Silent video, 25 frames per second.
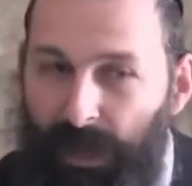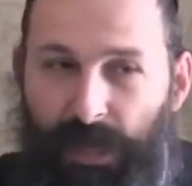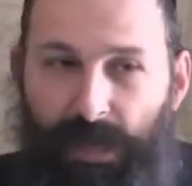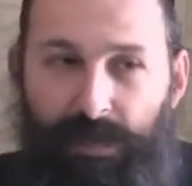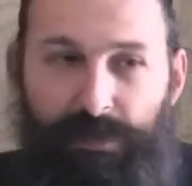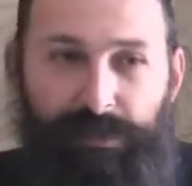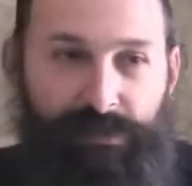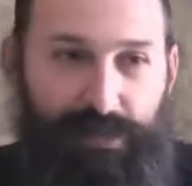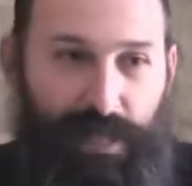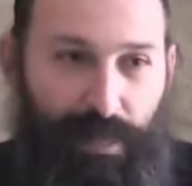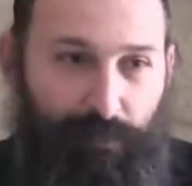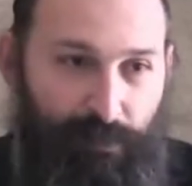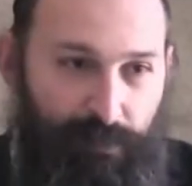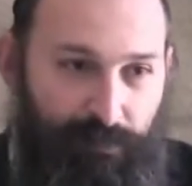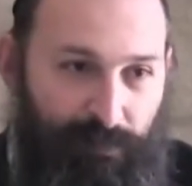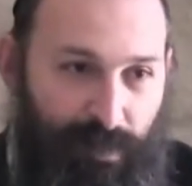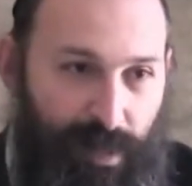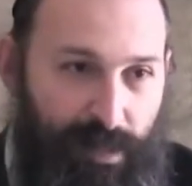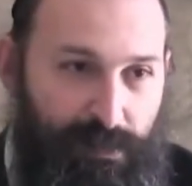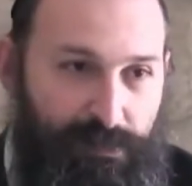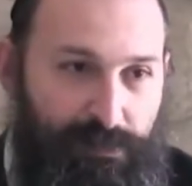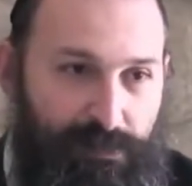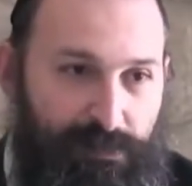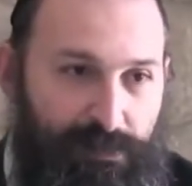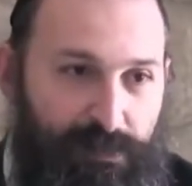And some of
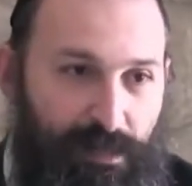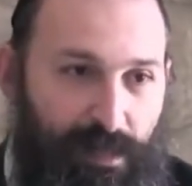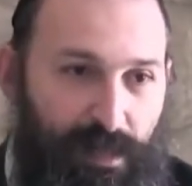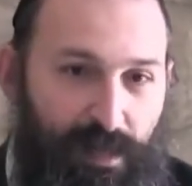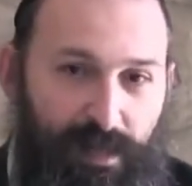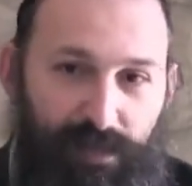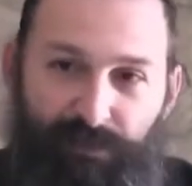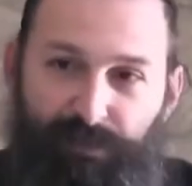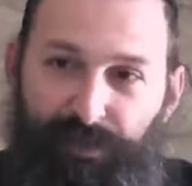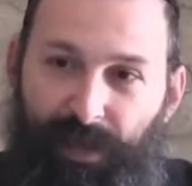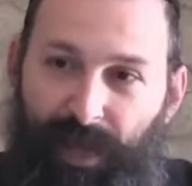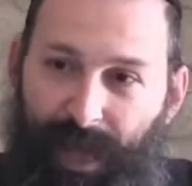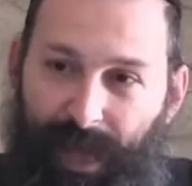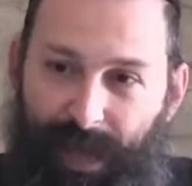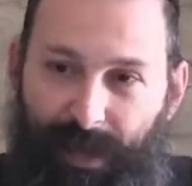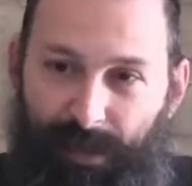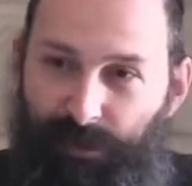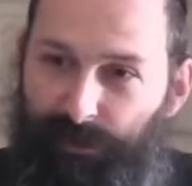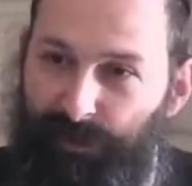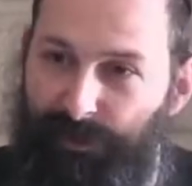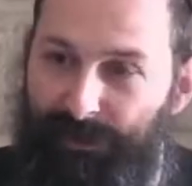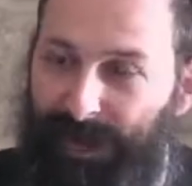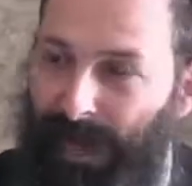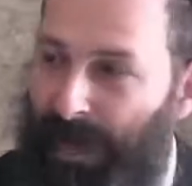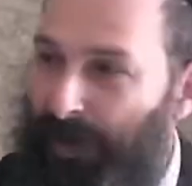us, the
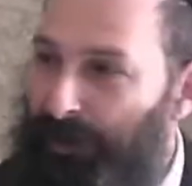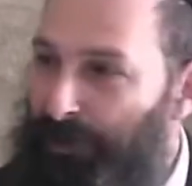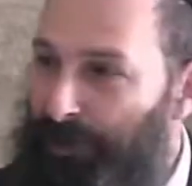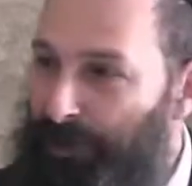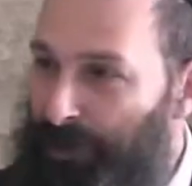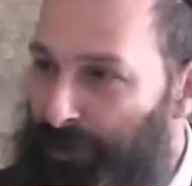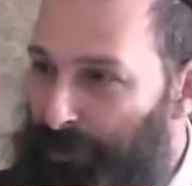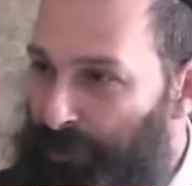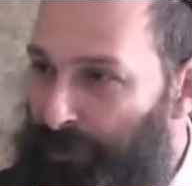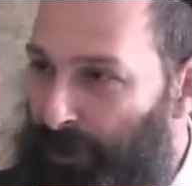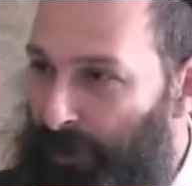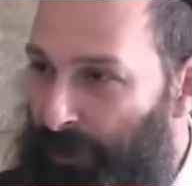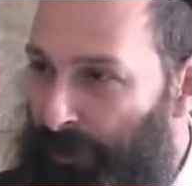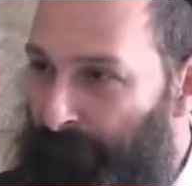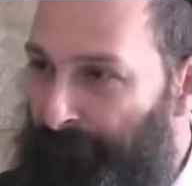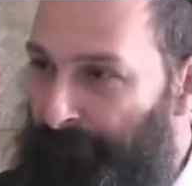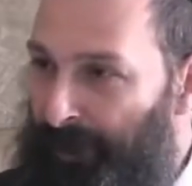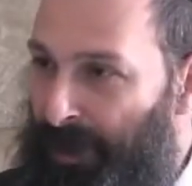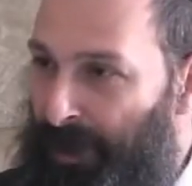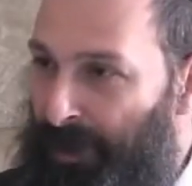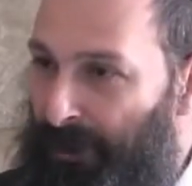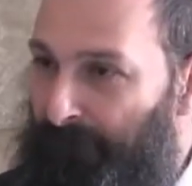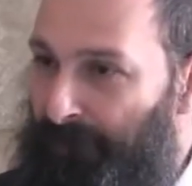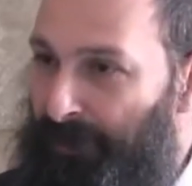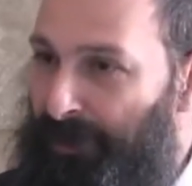anger is out of control.
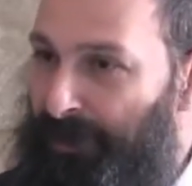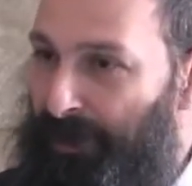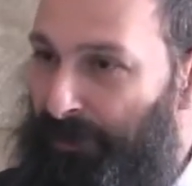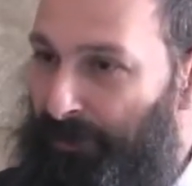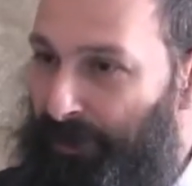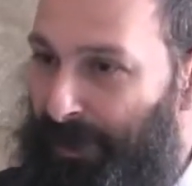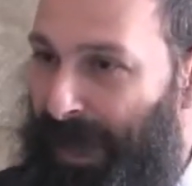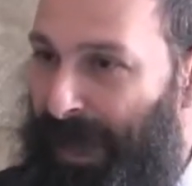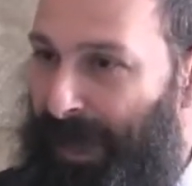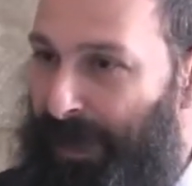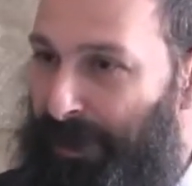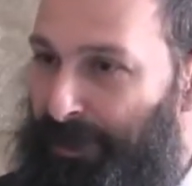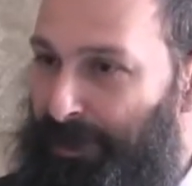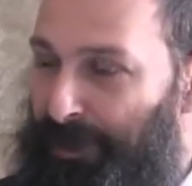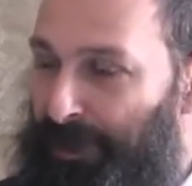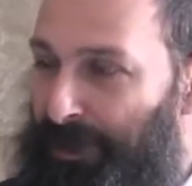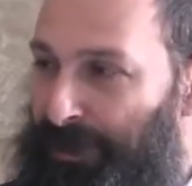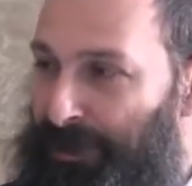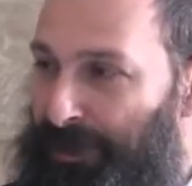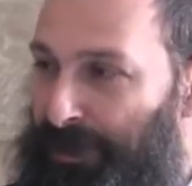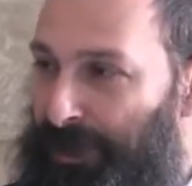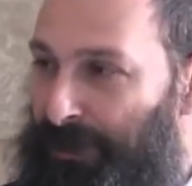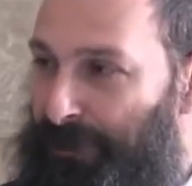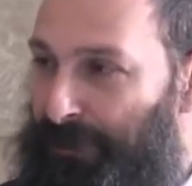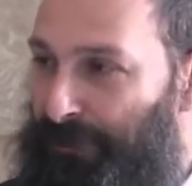But the reality
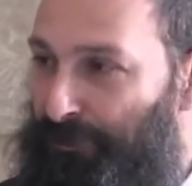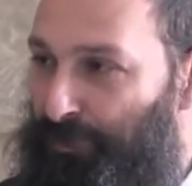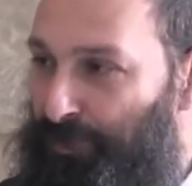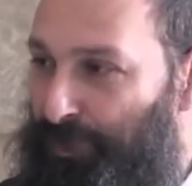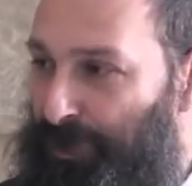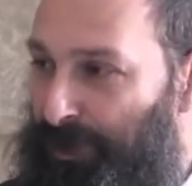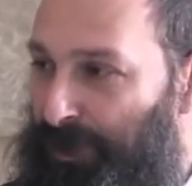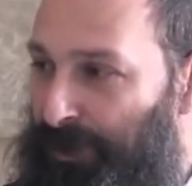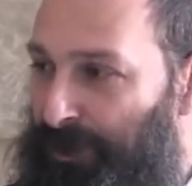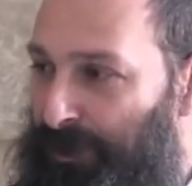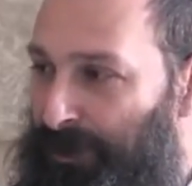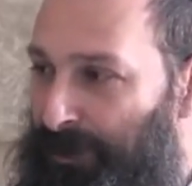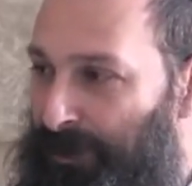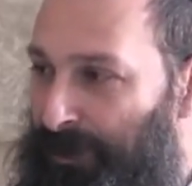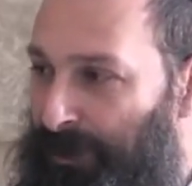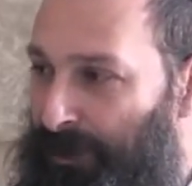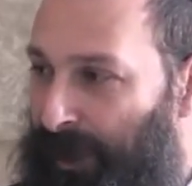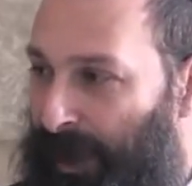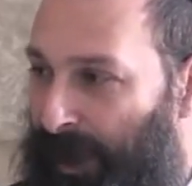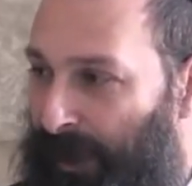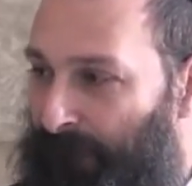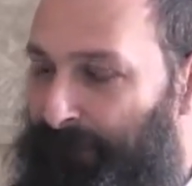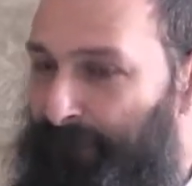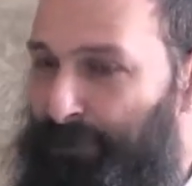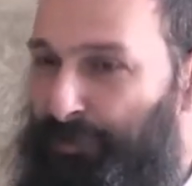is that we
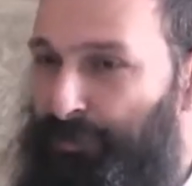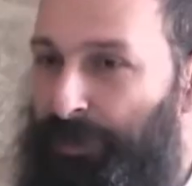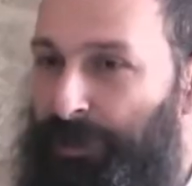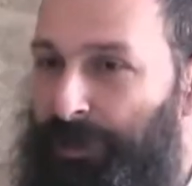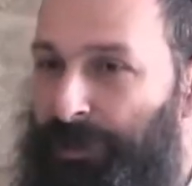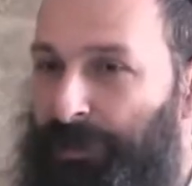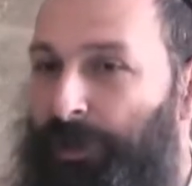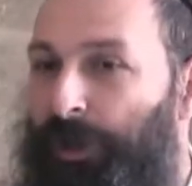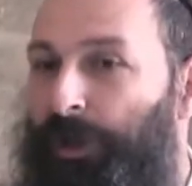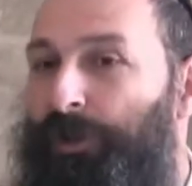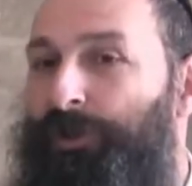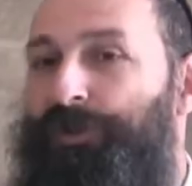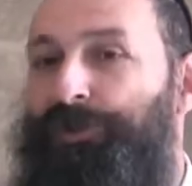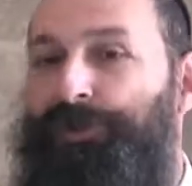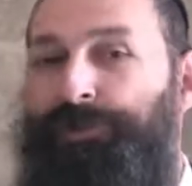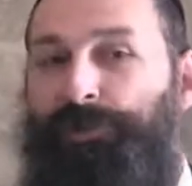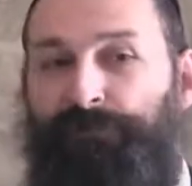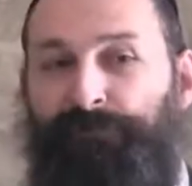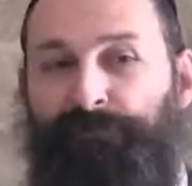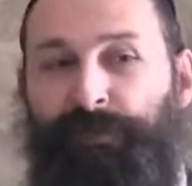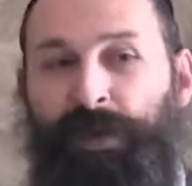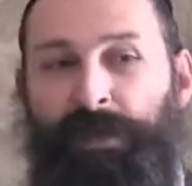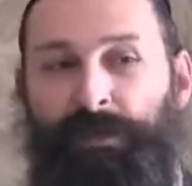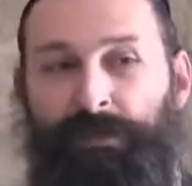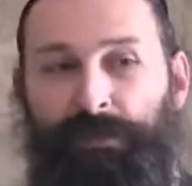have to acknowledge
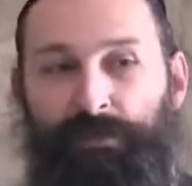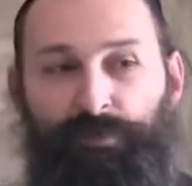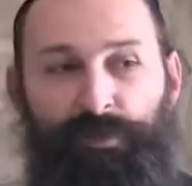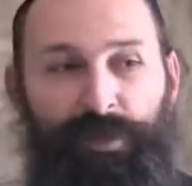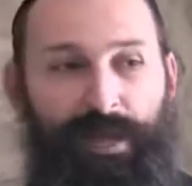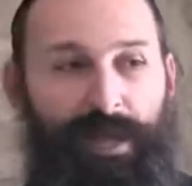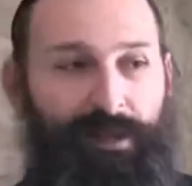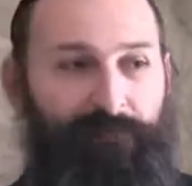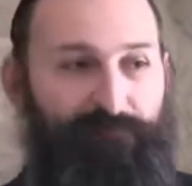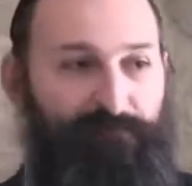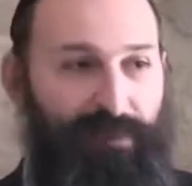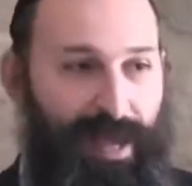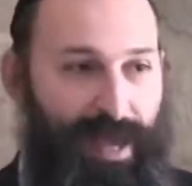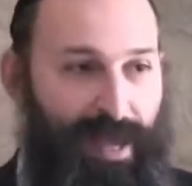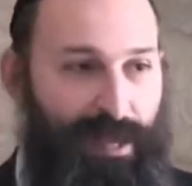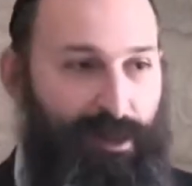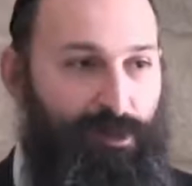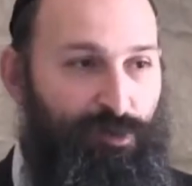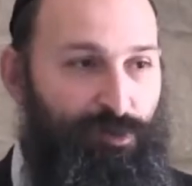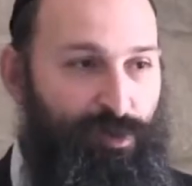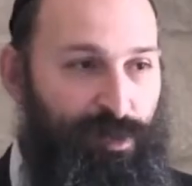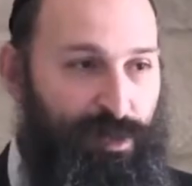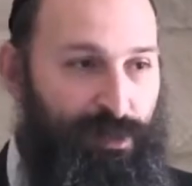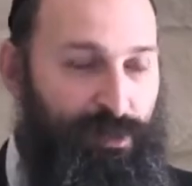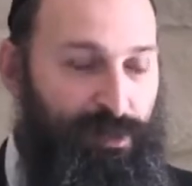the fact that we have
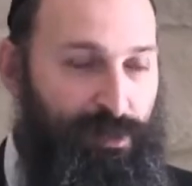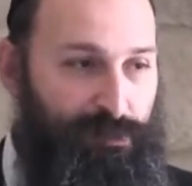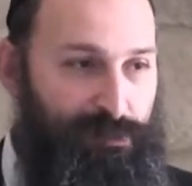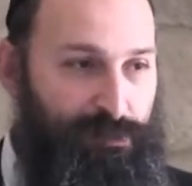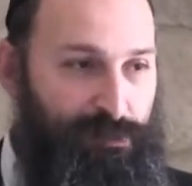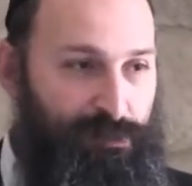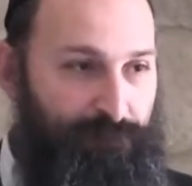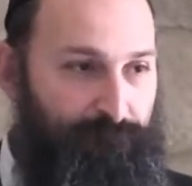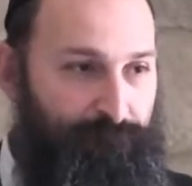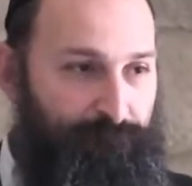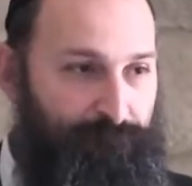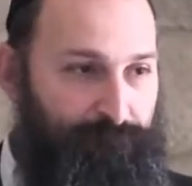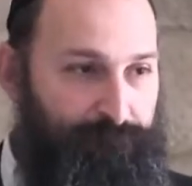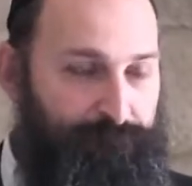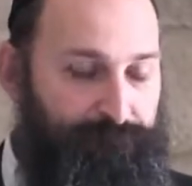anger in us.